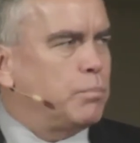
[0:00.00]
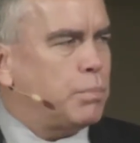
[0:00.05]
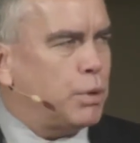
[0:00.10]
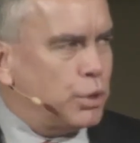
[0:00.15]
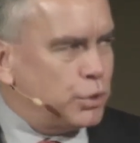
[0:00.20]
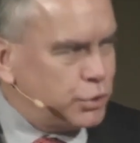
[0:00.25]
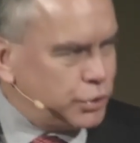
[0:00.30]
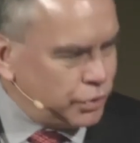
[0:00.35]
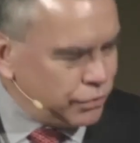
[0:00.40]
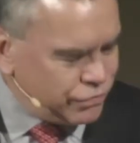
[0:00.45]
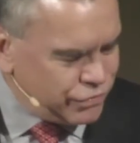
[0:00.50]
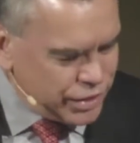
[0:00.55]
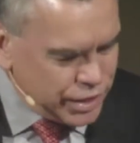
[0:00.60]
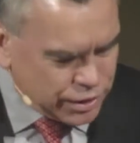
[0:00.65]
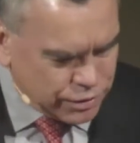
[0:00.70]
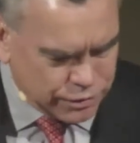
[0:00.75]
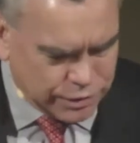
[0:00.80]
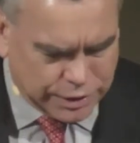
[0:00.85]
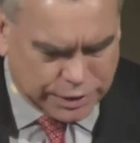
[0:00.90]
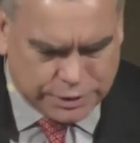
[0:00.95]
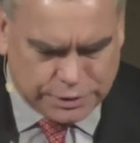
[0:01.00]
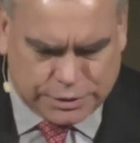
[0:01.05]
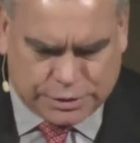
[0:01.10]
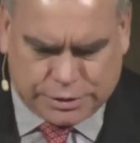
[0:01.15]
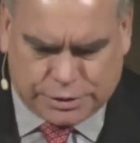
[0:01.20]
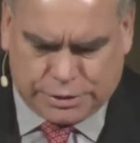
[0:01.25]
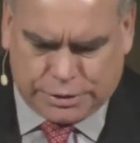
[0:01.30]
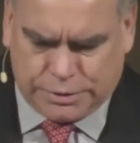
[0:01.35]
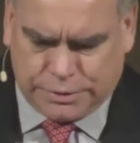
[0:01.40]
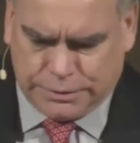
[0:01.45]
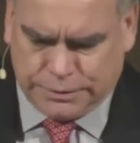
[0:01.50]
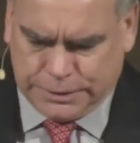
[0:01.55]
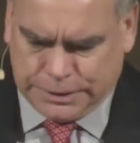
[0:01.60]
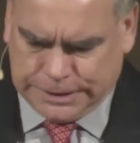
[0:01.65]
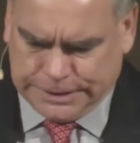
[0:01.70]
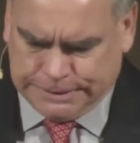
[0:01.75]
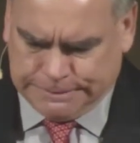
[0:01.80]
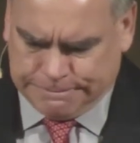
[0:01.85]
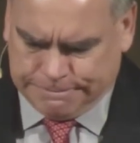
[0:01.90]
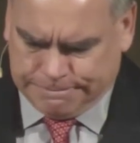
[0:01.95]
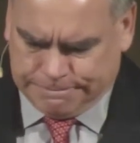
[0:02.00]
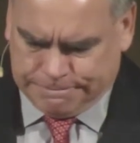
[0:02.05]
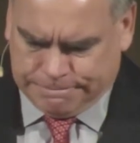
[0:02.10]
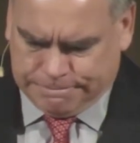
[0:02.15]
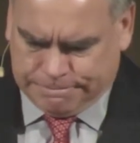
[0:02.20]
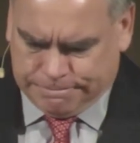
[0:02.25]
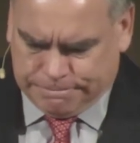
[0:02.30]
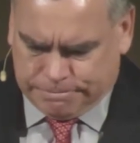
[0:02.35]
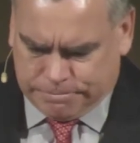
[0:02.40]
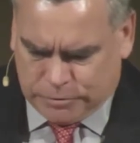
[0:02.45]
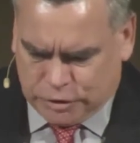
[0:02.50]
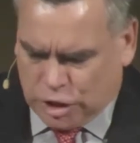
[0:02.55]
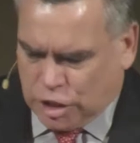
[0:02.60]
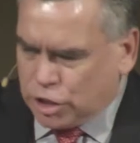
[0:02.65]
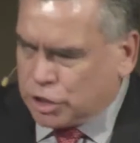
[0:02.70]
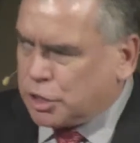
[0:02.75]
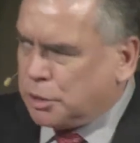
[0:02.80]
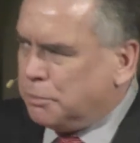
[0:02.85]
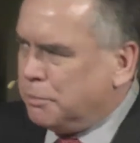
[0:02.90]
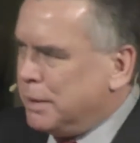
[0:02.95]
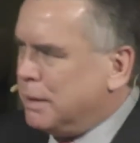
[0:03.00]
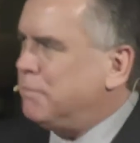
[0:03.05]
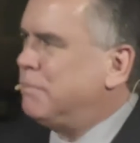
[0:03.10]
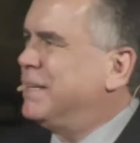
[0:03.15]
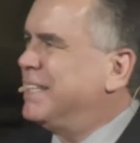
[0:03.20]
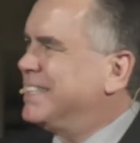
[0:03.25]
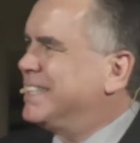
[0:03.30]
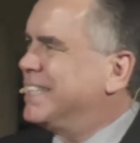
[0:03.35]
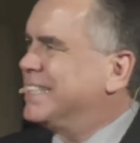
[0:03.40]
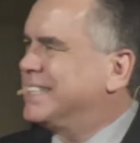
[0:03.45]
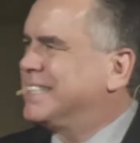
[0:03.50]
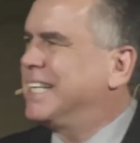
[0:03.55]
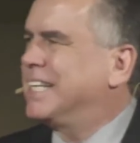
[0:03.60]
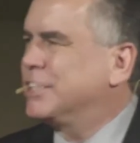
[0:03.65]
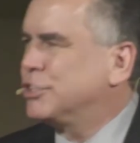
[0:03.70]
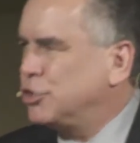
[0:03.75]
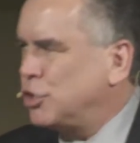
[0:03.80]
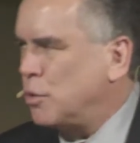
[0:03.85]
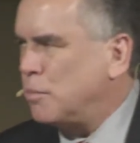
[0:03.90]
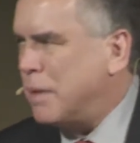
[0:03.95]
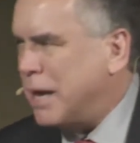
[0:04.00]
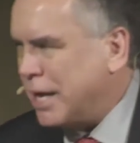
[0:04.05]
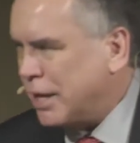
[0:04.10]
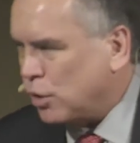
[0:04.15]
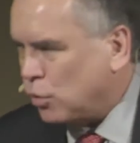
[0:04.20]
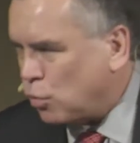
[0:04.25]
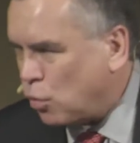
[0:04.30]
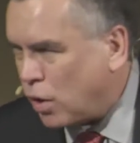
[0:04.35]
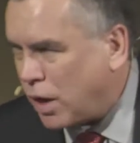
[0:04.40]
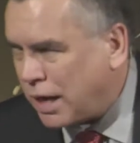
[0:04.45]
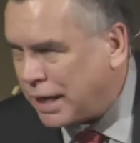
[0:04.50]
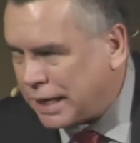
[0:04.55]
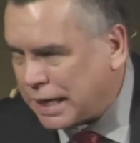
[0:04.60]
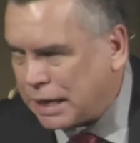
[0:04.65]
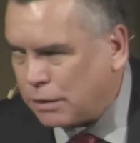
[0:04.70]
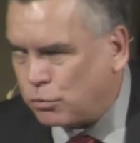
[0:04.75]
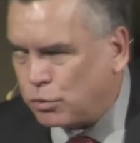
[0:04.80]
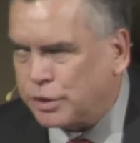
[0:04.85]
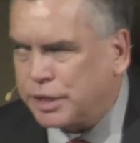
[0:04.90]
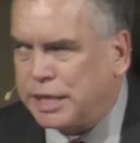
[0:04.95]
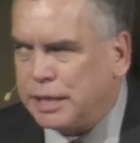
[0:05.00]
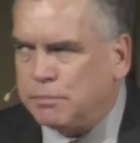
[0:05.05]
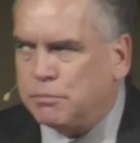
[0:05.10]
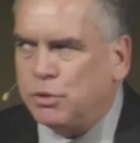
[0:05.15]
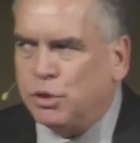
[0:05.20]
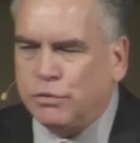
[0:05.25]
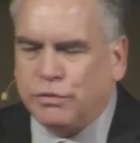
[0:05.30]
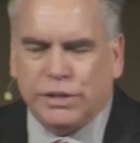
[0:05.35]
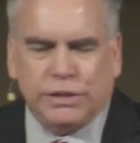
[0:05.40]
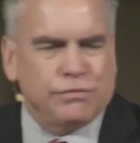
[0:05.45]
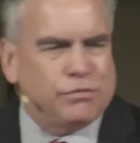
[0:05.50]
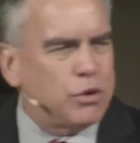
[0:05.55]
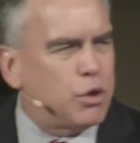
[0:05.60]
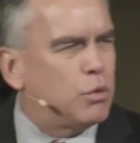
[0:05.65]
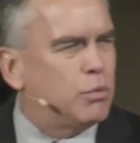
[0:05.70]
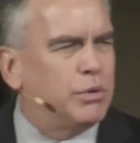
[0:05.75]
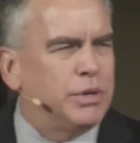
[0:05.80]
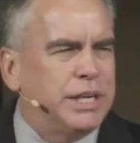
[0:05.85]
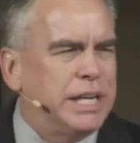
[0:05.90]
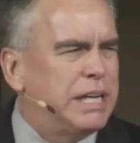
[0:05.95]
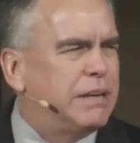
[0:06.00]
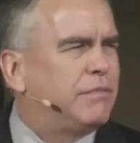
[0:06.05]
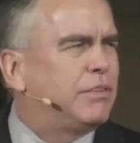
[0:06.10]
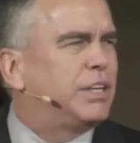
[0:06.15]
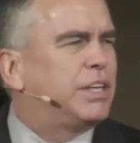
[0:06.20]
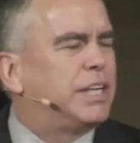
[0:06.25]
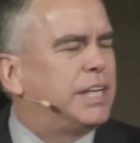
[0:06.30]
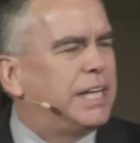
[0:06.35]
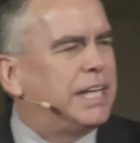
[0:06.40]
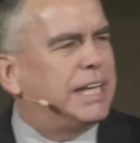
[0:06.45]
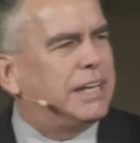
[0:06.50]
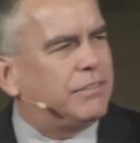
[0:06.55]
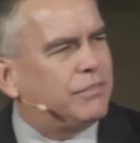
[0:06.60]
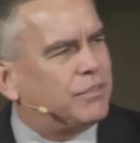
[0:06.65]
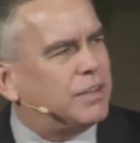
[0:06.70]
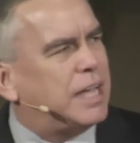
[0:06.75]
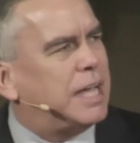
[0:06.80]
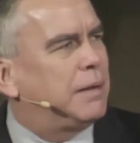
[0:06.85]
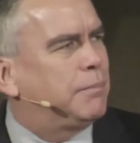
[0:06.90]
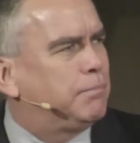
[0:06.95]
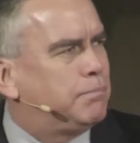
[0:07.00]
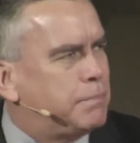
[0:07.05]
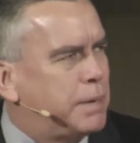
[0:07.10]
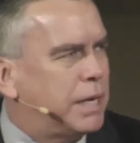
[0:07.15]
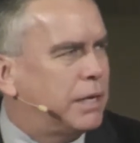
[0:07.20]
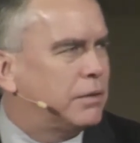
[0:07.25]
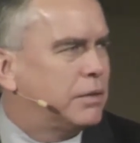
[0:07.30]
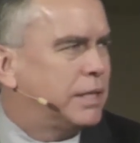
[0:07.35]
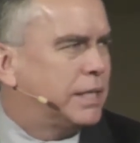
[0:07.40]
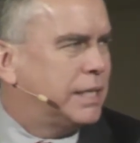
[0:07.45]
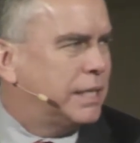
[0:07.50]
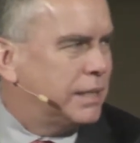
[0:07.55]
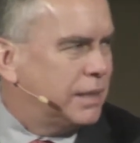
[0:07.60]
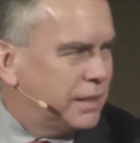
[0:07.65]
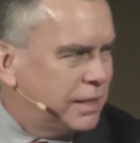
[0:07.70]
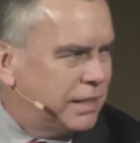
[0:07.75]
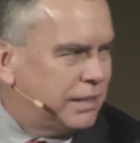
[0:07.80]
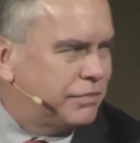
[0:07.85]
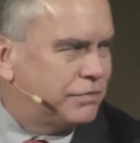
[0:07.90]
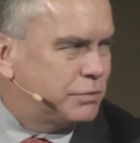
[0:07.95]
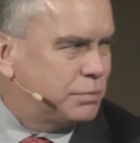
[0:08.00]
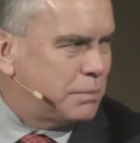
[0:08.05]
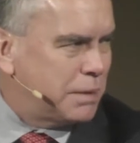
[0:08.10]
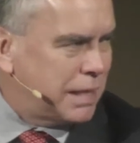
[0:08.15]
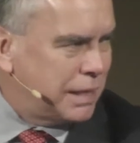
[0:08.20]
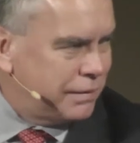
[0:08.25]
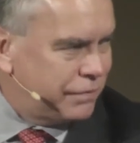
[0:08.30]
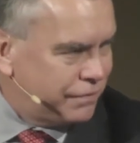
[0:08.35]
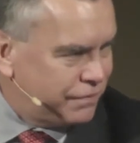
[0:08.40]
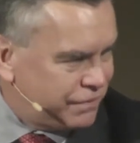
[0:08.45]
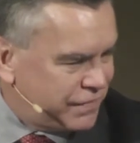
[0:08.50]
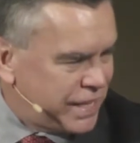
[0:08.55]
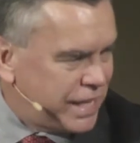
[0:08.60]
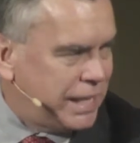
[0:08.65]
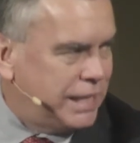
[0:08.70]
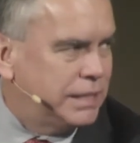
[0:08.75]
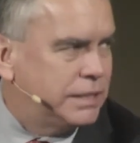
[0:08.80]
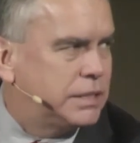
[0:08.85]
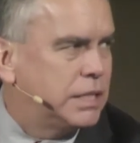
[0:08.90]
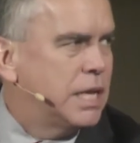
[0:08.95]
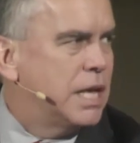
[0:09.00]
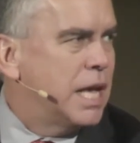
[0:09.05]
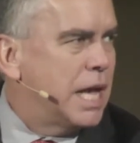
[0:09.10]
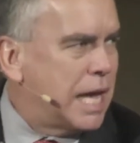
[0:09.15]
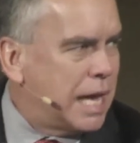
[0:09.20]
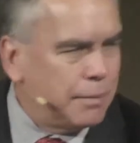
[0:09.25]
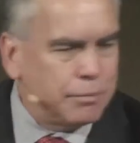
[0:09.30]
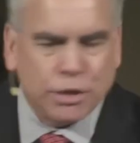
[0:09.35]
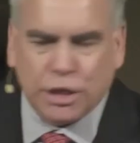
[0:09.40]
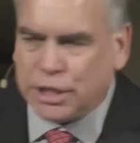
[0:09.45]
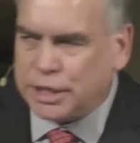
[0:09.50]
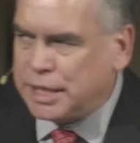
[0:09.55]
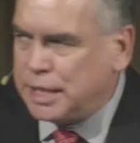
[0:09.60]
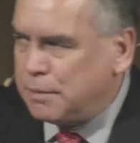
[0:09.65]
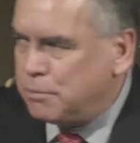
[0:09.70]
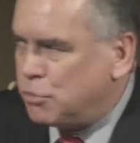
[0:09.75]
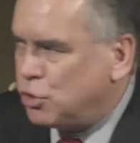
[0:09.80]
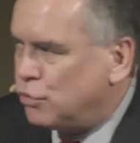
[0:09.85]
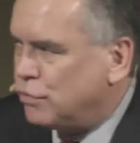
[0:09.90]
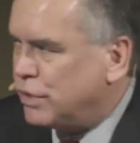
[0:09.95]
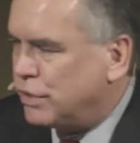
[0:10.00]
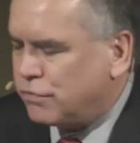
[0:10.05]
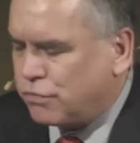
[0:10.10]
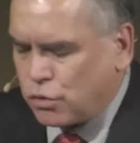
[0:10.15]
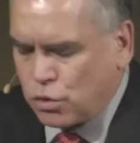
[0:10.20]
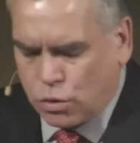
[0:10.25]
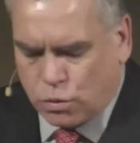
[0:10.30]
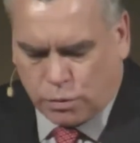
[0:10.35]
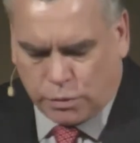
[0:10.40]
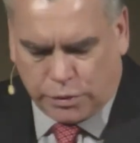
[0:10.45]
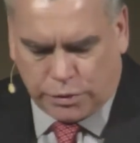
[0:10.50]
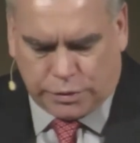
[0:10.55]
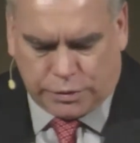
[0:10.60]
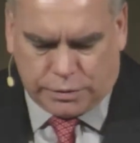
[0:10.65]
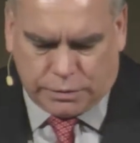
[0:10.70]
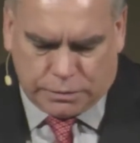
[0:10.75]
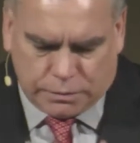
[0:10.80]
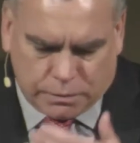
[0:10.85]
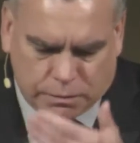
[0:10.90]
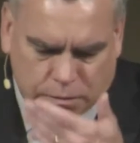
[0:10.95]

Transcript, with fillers: perseverance, a commitment that says, no matter what, I will keep moving forward. Even if I barely can lift my feet, I'm going to keep moving forward.